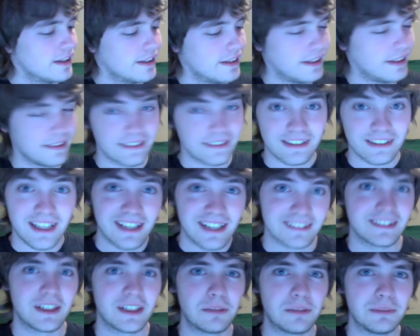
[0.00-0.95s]
And the
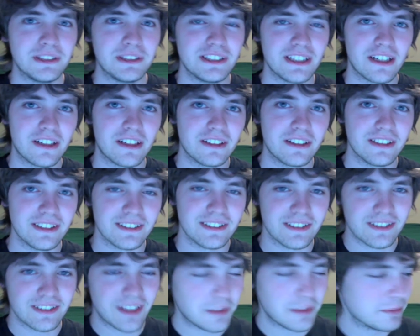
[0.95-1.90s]
last RPG on our list
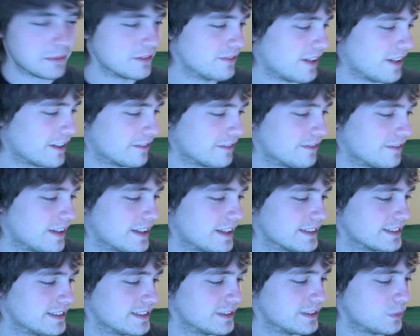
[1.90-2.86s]
is going to be Final
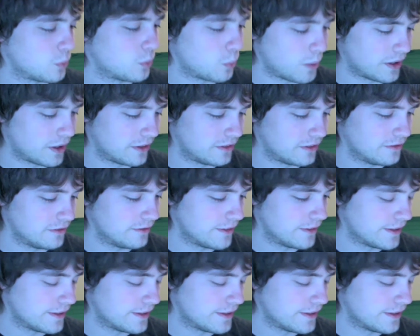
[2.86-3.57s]
Fantasy XII.